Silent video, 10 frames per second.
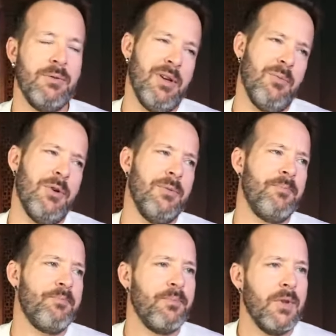Okay,
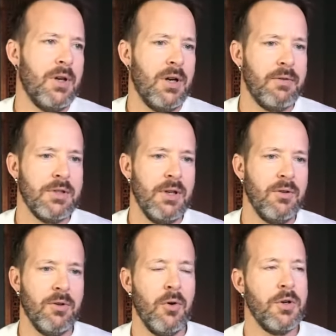well, obviously I
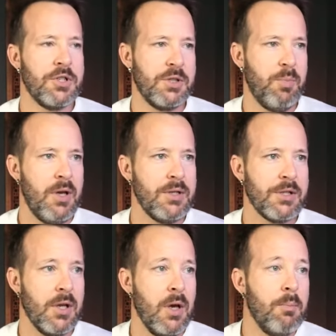don't know your
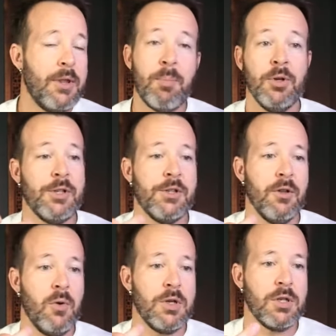space, but that brings us to
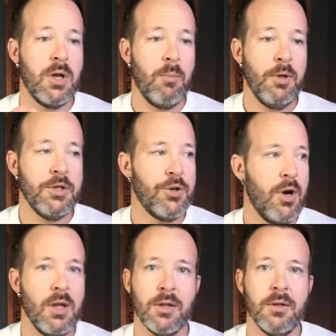the question: how big is your
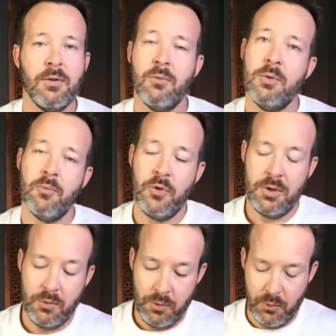island?
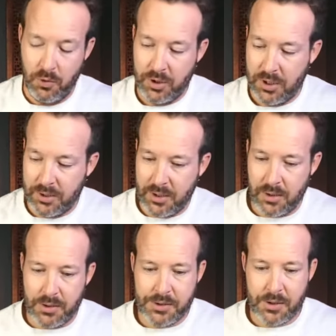We were looking at that
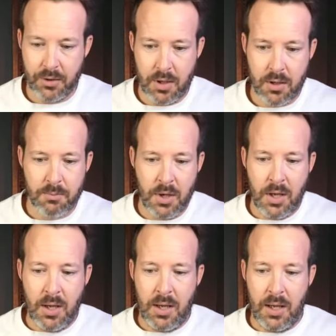on Instagram,
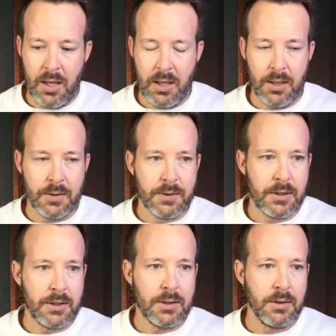and
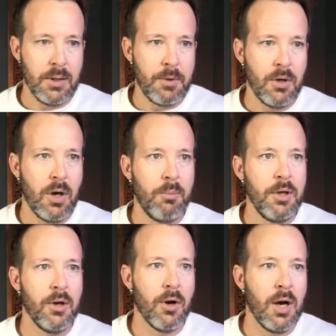let me know how
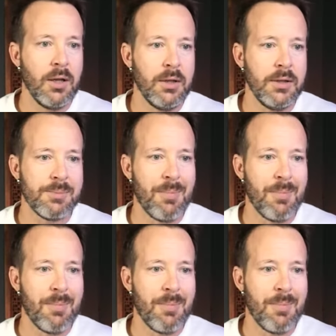big your island is.